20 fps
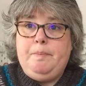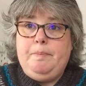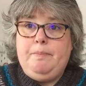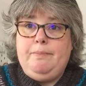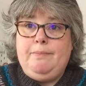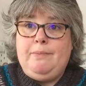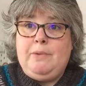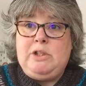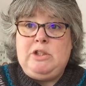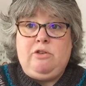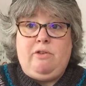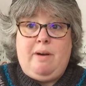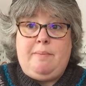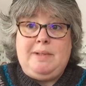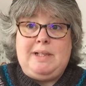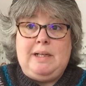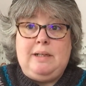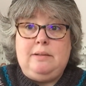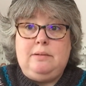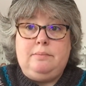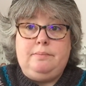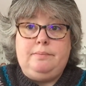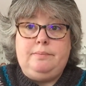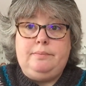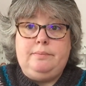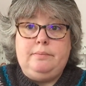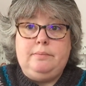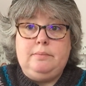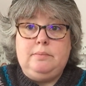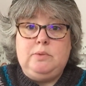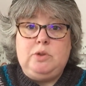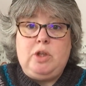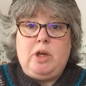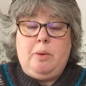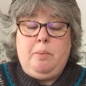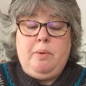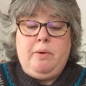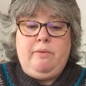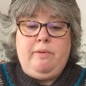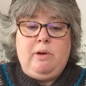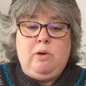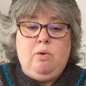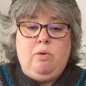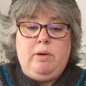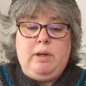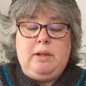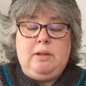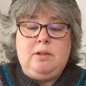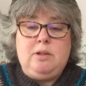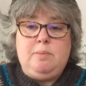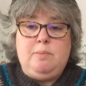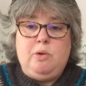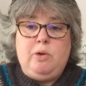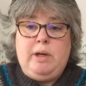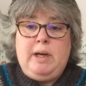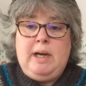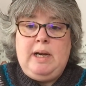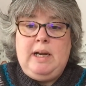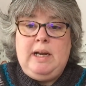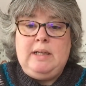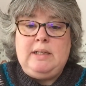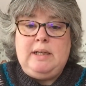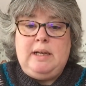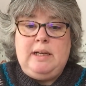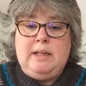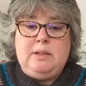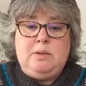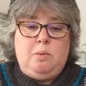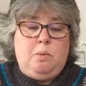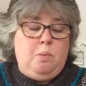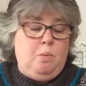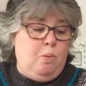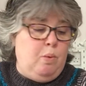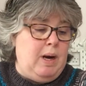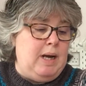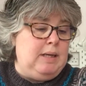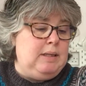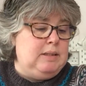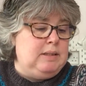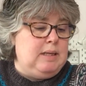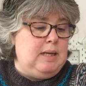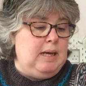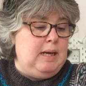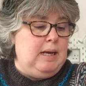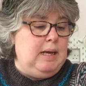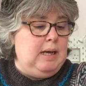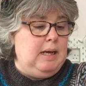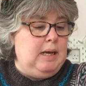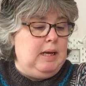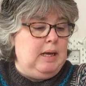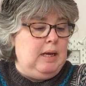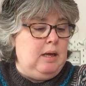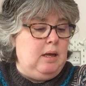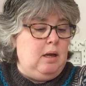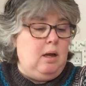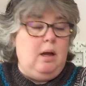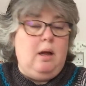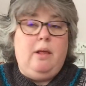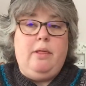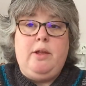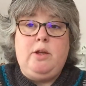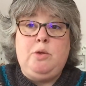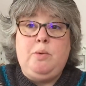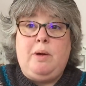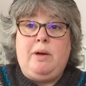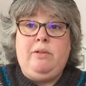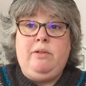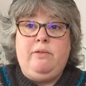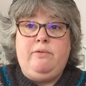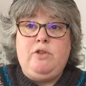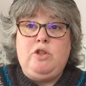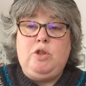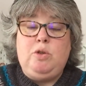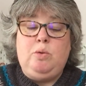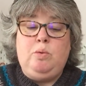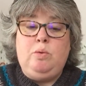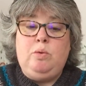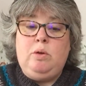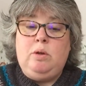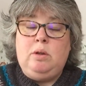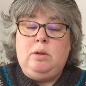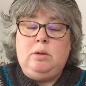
we scrapped that. So we're recording this morning. It is Wednesday the 12th of June.